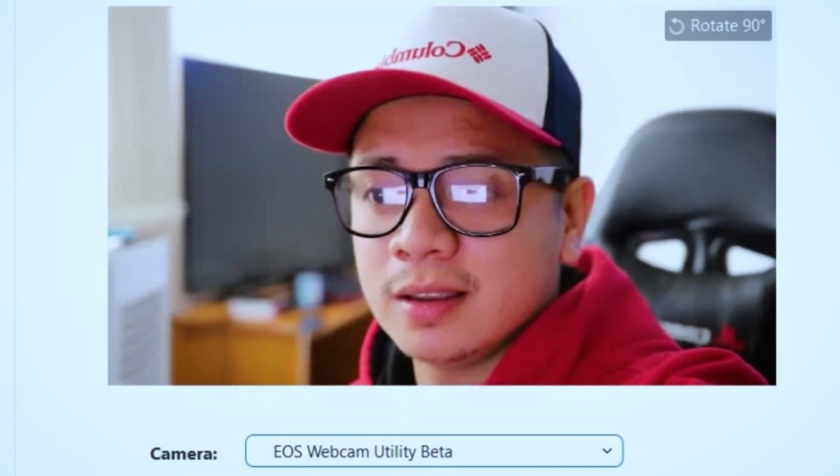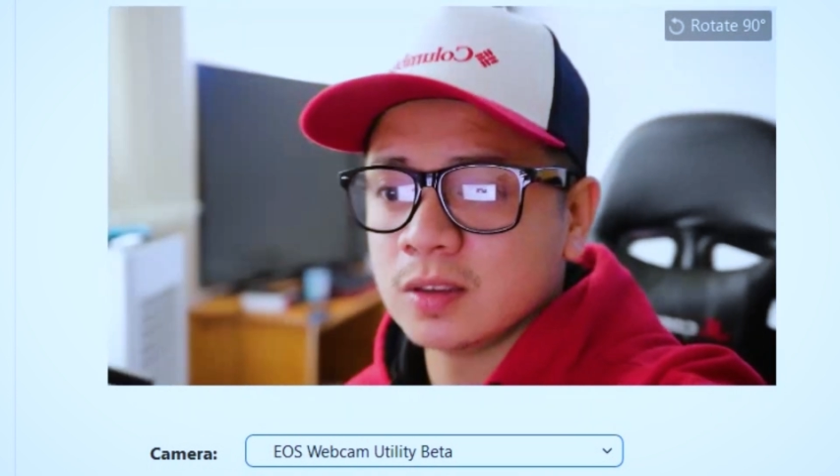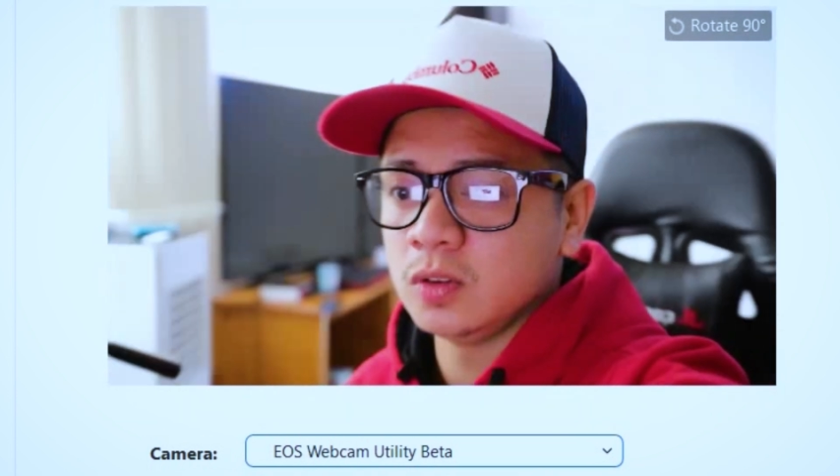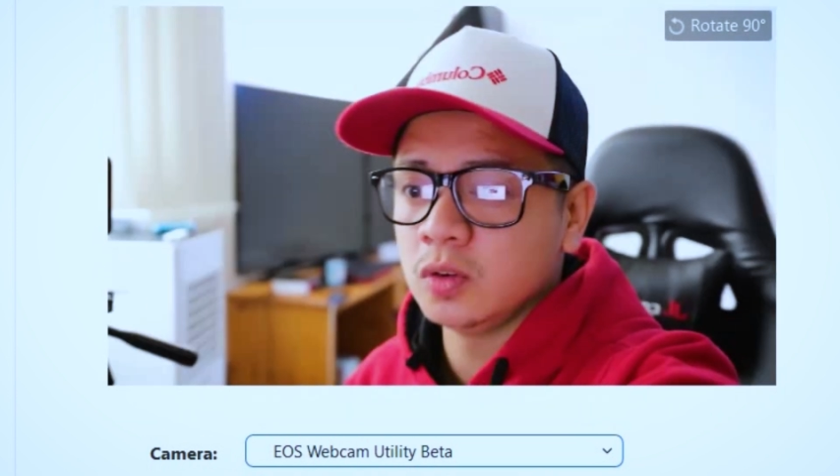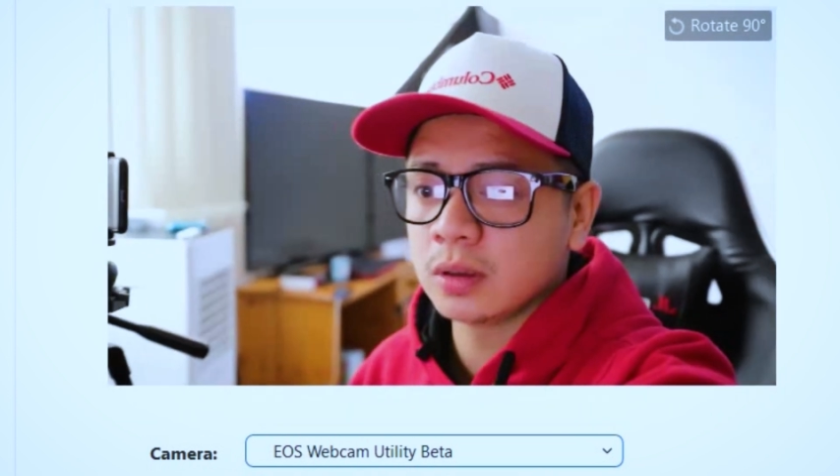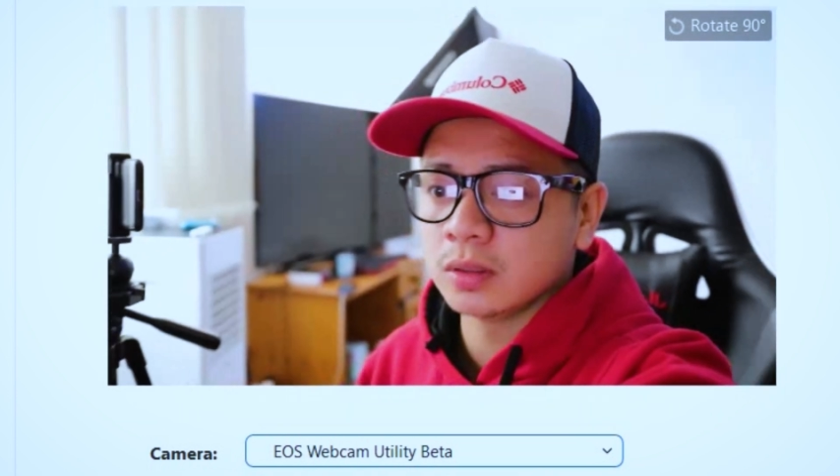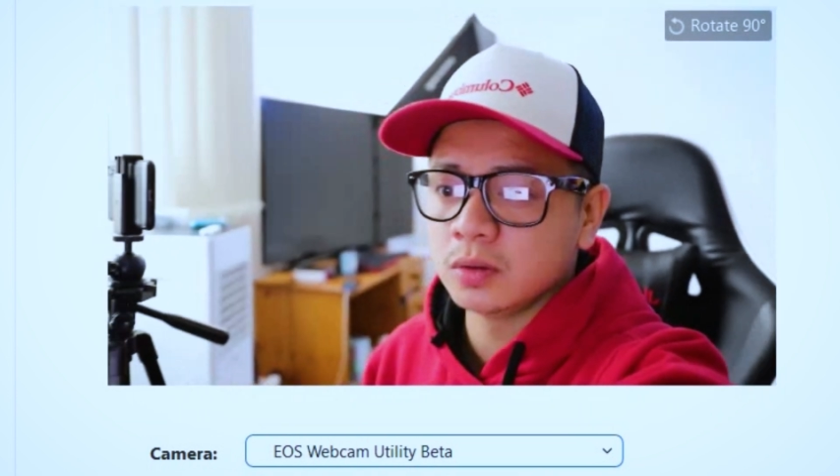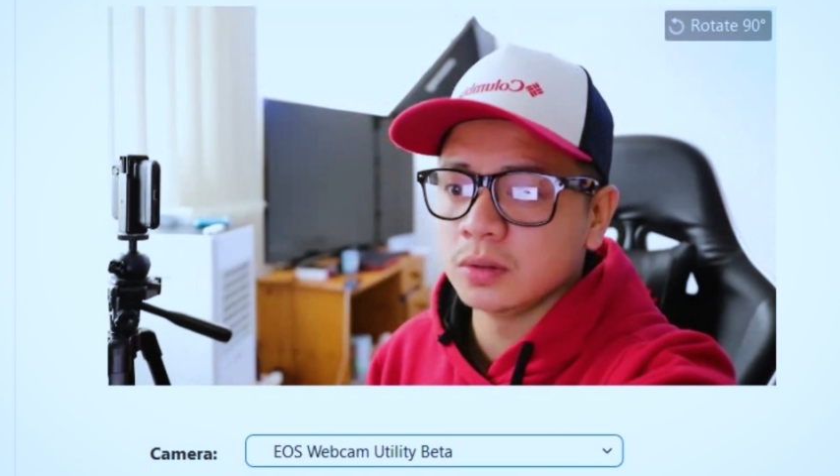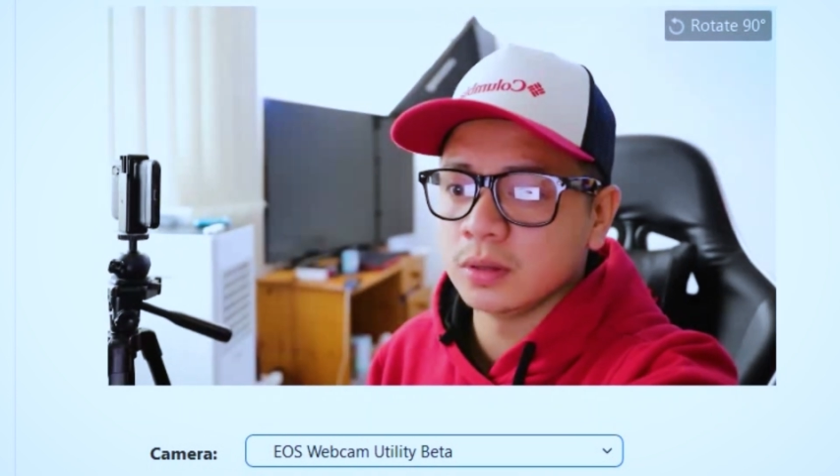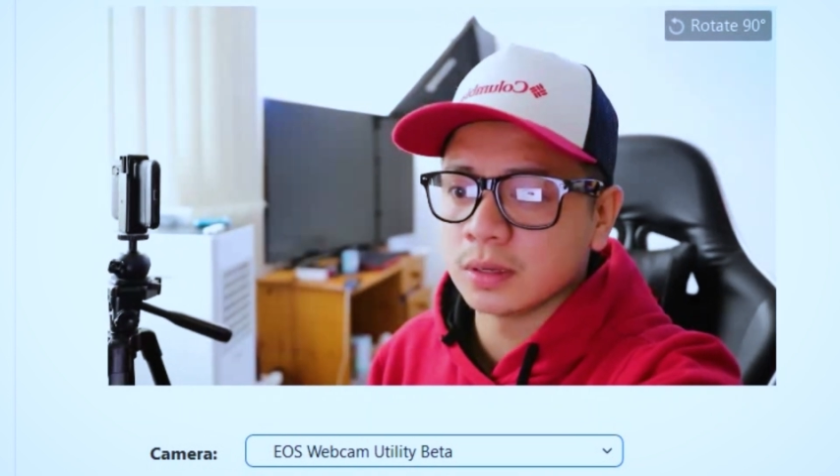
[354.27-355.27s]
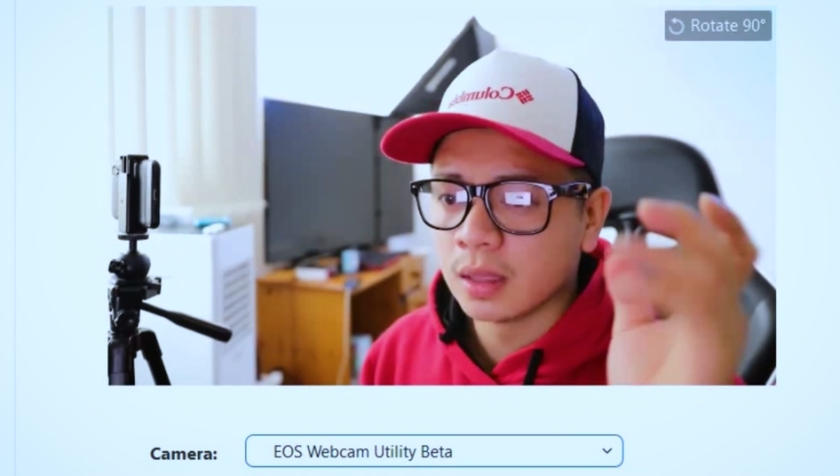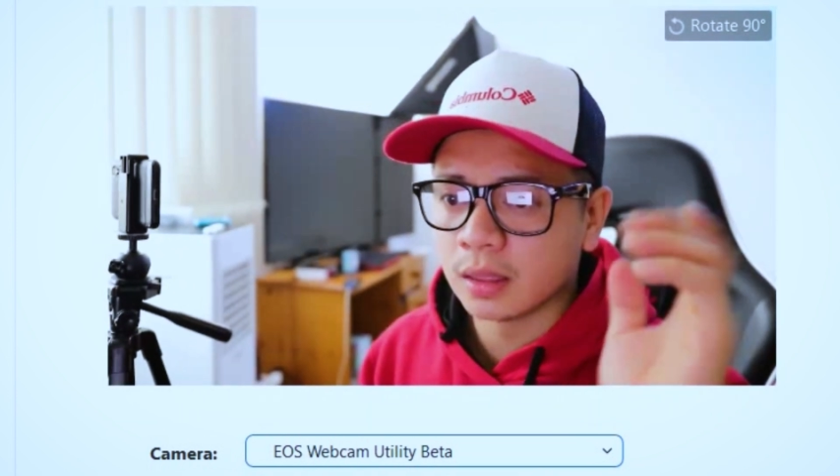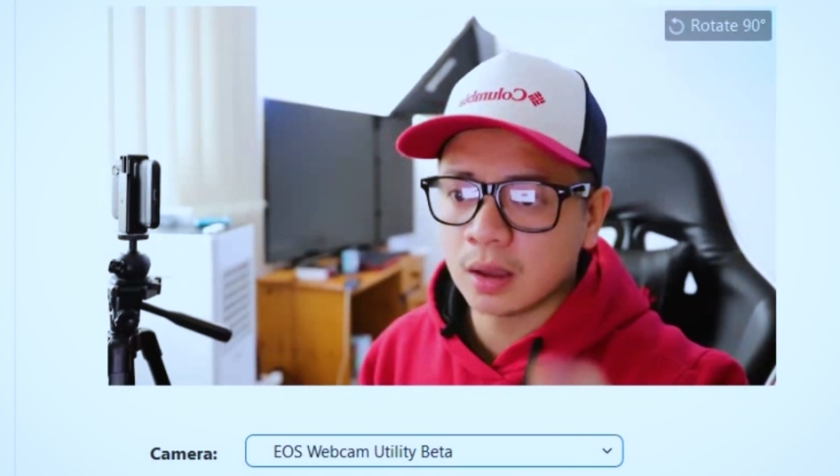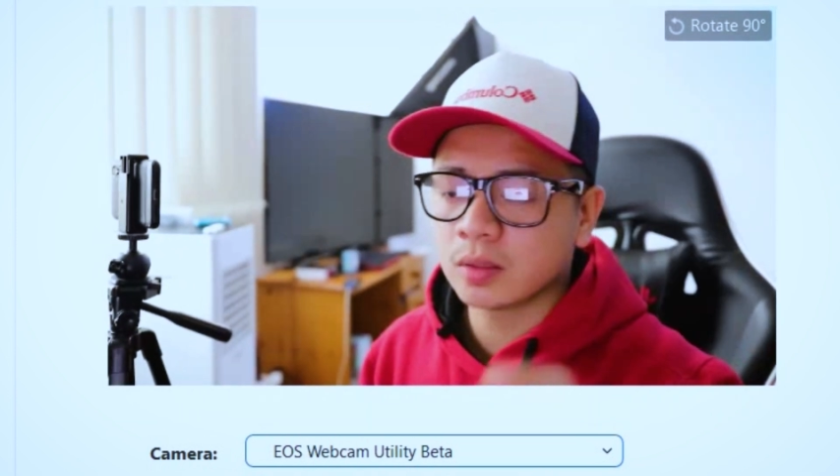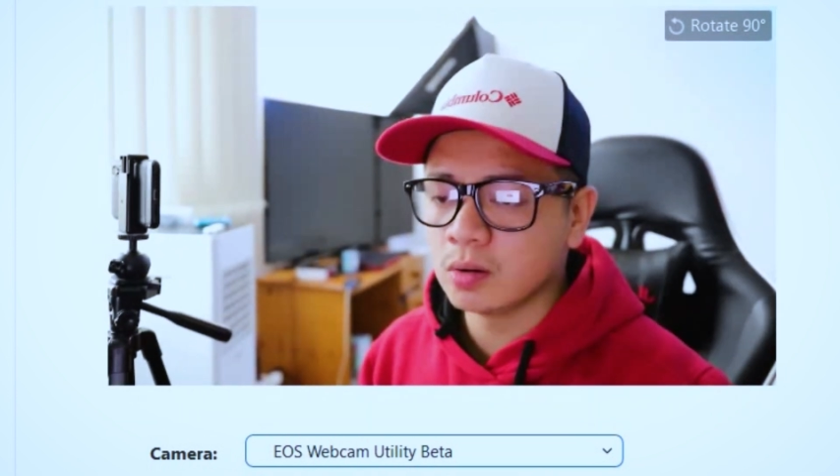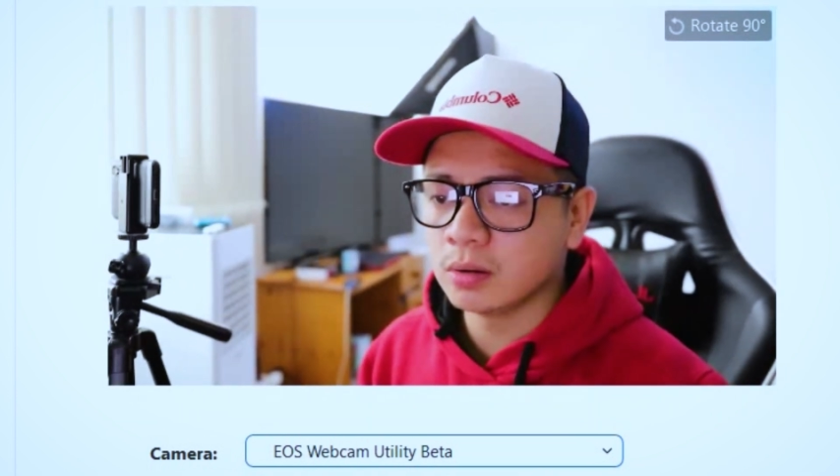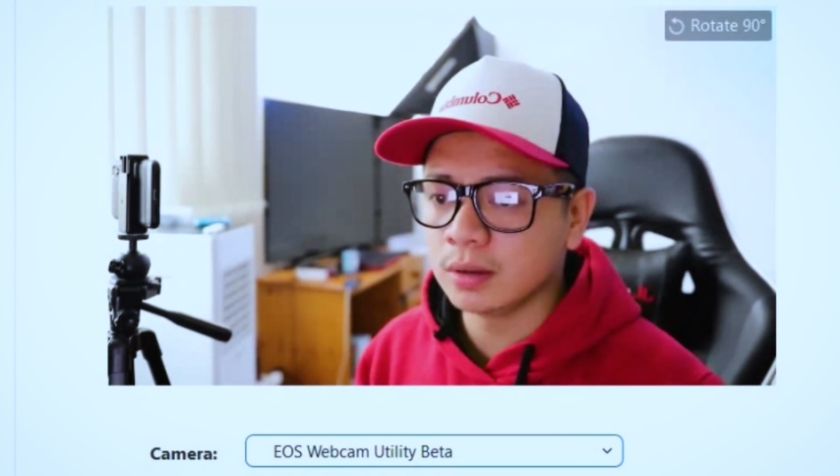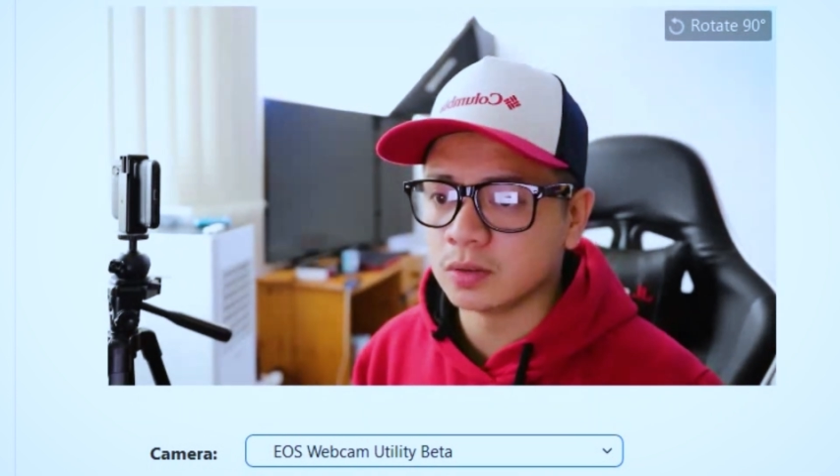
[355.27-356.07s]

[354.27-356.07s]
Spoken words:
And you can do this not only on